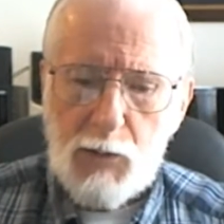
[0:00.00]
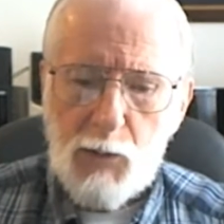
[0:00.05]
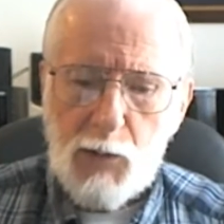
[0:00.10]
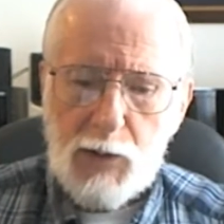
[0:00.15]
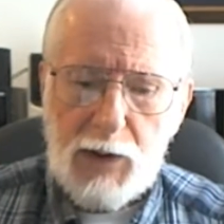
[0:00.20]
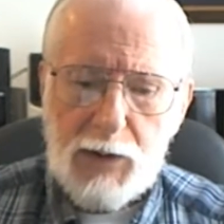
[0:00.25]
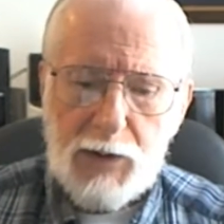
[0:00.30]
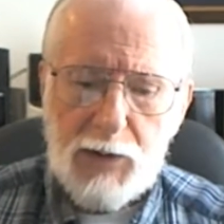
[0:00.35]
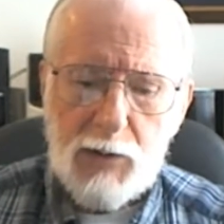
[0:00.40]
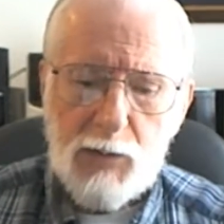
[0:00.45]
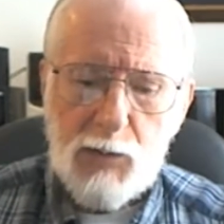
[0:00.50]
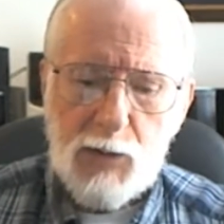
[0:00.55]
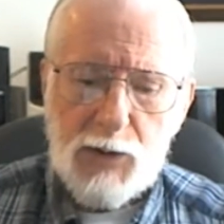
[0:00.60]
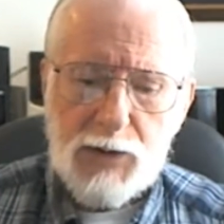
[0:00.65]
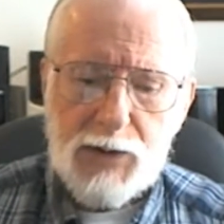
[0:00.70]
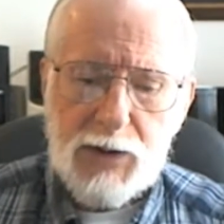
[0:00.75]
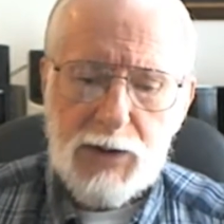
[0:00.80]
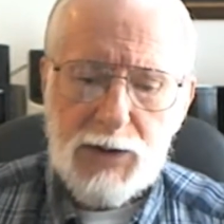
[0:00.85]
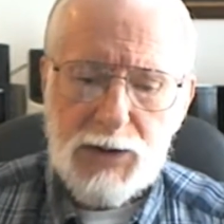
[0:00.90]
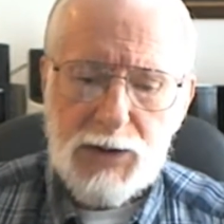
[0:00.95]
What I did
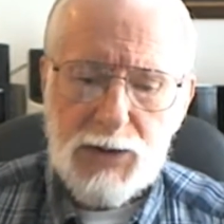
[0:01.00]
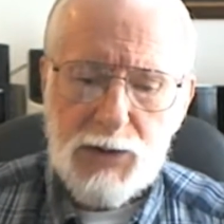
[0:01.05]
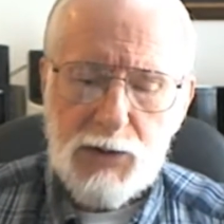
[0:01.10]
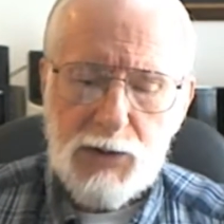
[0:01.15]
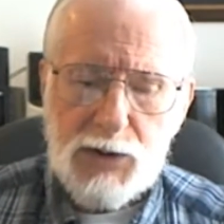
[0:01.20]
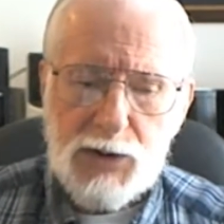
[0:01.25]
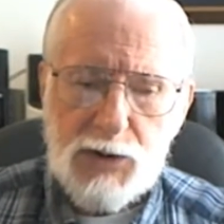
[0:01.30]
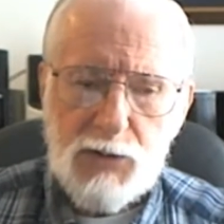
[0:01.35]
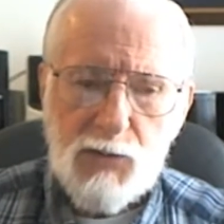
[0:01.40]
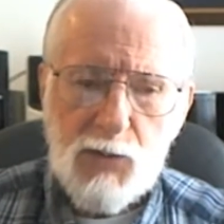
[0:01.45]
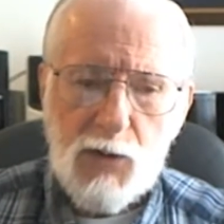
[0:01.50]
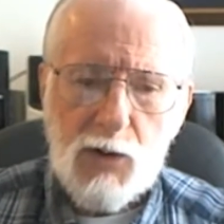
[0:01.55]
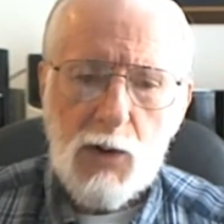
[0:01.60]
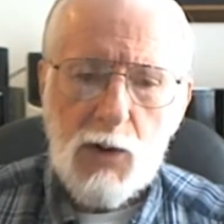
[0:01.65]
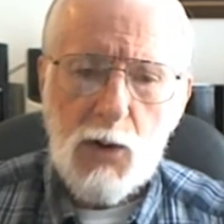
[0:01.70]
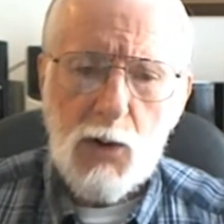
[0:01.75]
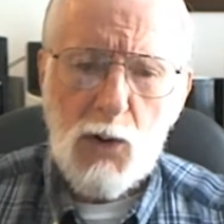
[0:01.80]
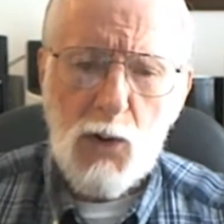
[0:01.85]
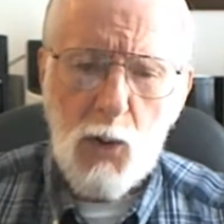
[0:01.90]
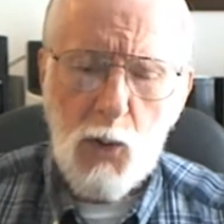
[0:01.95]
was I searched for
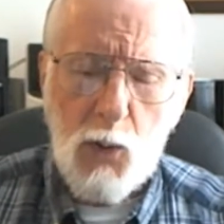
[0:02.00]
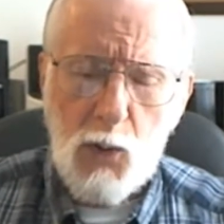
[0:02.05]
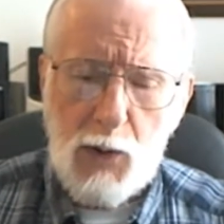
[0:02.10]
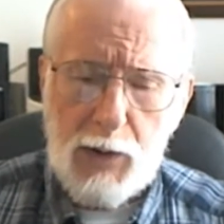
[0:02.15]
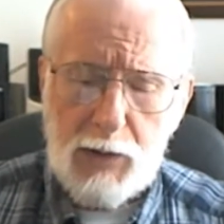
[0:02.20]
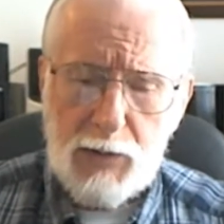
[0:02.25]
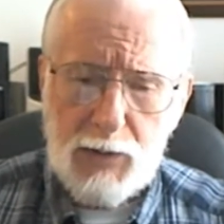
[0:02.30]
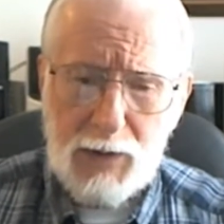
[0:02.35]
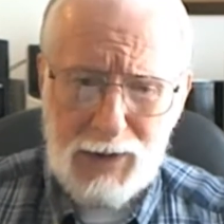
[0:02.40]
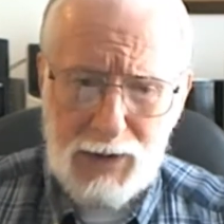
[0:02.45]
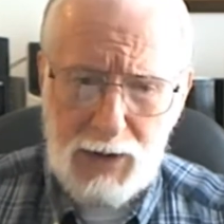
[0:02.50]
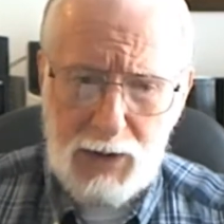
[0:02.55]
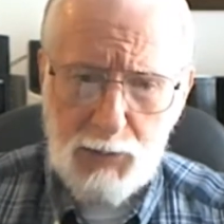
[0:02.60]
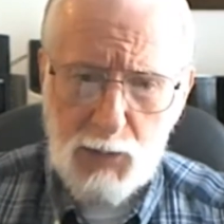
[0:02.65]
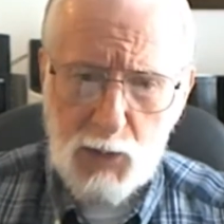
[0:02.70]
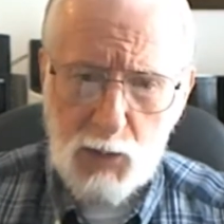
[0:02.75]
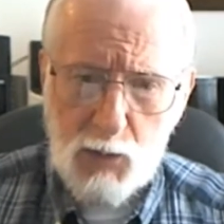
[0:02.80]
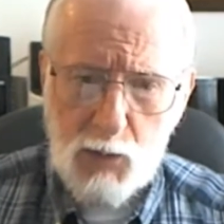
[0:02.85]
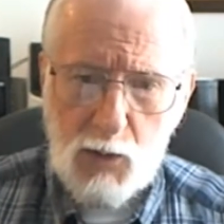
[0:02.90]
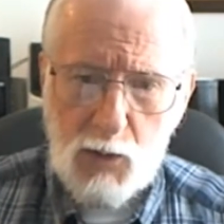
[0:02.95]
goy, the
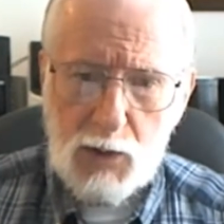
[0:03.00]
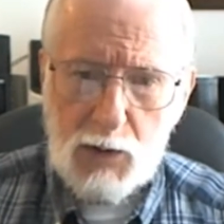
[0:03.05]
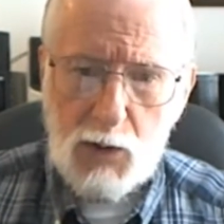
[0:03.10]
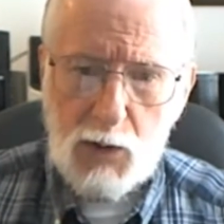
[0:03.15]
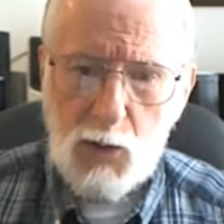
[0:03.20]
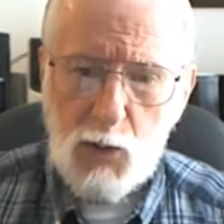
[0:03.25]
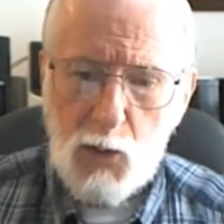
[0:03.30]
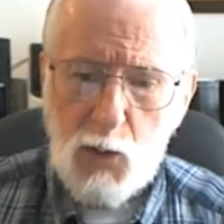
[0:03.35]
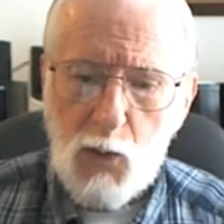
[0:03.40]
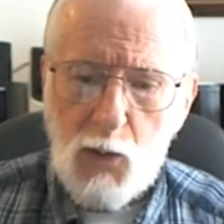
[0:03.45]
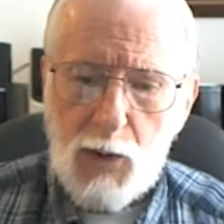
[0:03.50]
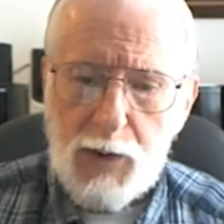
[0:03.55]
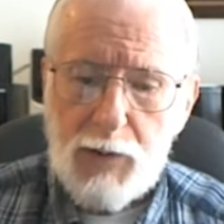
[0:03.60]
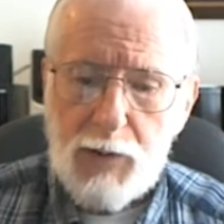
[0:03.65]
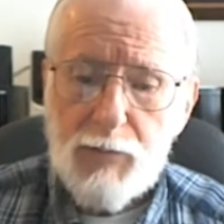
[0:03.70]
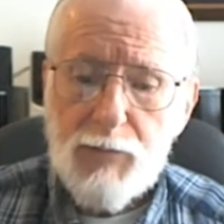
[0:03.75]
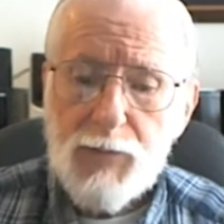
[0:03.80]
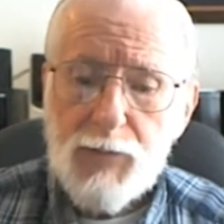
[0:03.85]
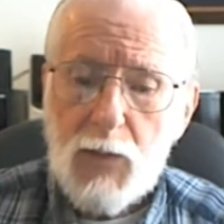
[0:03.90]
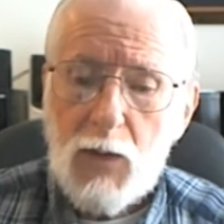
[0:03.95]
Hebrew word goy,
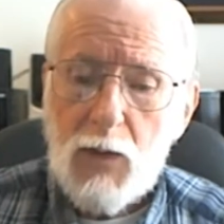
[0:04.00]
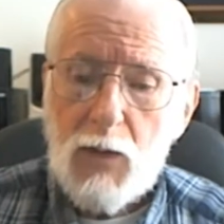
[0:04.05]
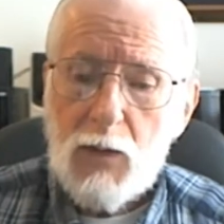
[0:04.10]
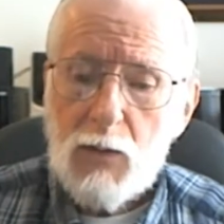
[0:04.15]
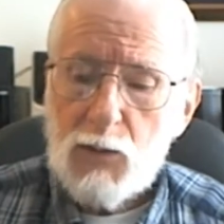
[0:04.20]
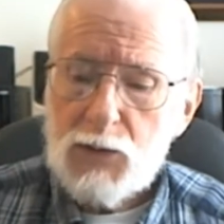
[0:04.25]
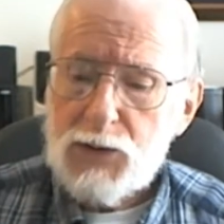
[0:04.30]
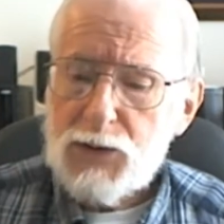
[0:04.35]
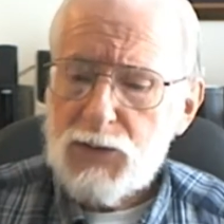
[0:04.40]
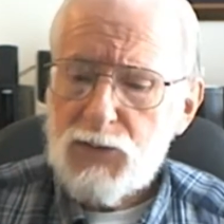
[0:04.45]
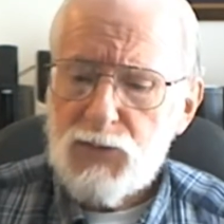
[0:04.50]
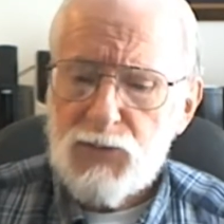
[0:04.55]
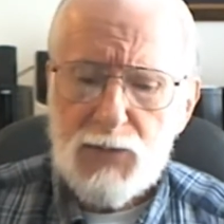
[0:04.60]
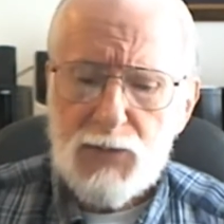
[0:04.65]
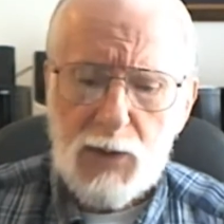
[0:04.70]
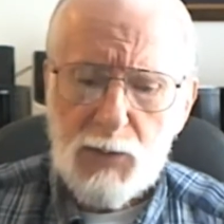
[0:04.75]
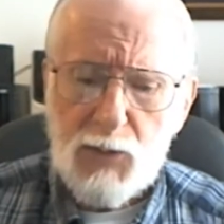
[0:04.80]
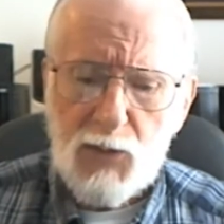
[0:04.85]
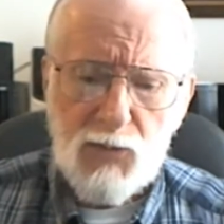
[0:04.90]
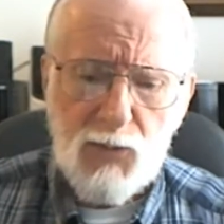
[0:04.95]
which is
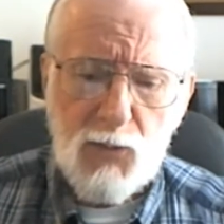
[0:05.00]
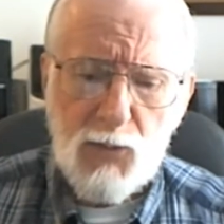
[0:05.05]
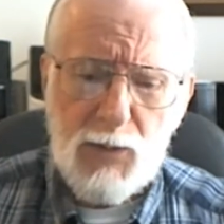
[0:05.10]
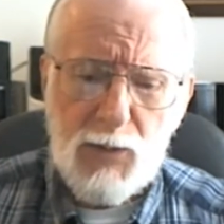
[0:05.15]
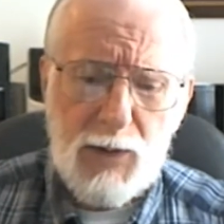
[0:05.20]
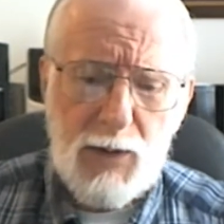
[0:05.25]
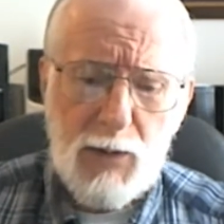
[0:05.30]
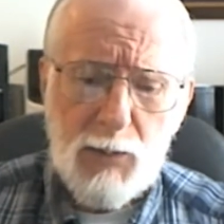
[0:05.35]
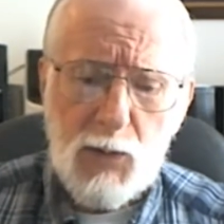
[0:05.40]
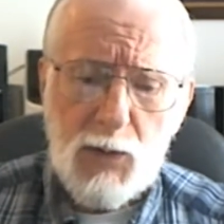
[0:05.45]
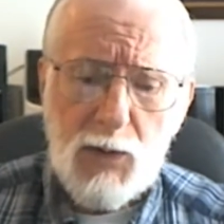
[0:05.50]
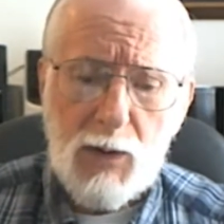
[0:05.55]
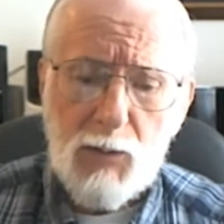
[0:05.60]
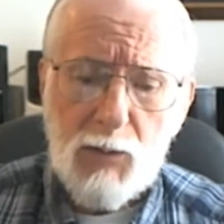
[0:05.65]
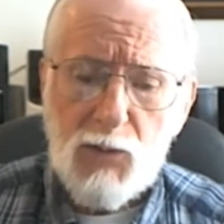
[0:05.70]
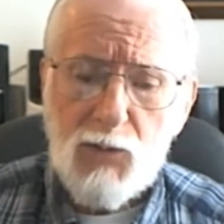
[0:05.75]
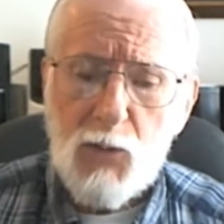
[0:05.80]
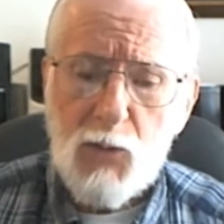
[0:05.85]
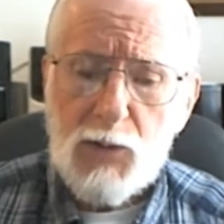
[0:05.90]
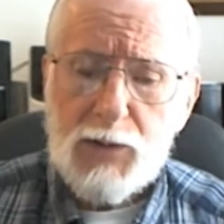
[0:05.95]
Hebrew
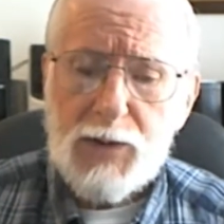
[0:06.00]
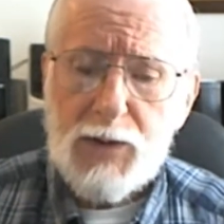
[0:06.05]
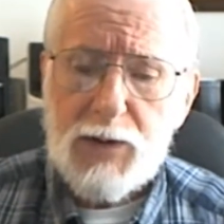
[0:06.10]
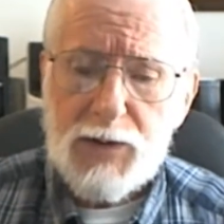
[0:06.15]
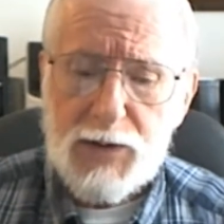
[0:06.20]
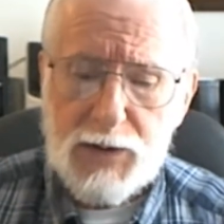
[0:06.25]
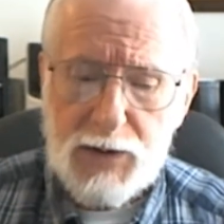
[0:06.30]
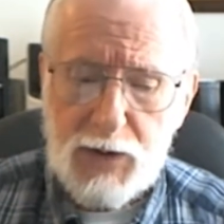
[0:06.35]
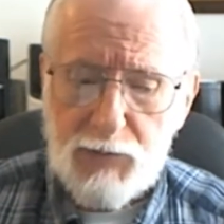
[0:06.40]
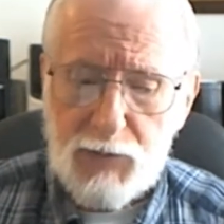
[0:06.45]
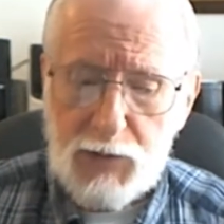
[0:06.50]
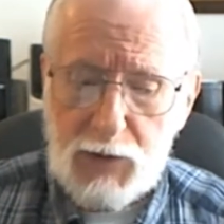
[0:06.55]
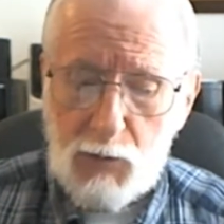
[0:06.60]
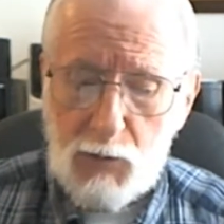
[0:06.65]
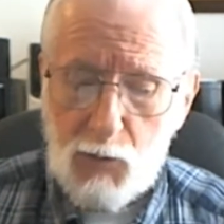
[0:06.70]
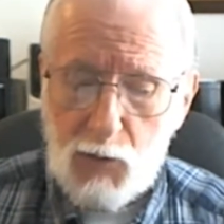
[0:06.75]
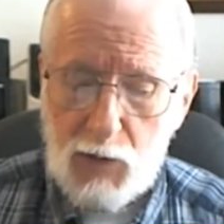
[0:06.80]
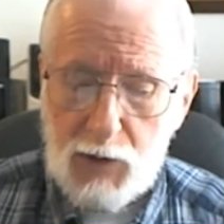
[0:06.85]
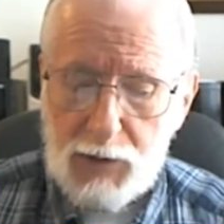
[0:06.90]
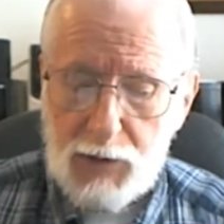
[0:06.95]
number
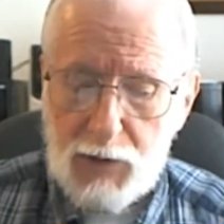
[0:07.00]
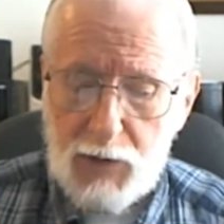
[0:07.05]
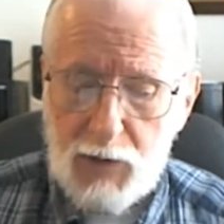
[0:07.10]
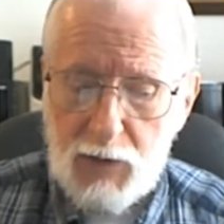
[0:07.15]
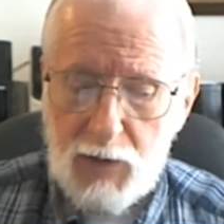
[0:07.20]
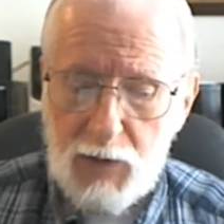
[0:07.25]
1471.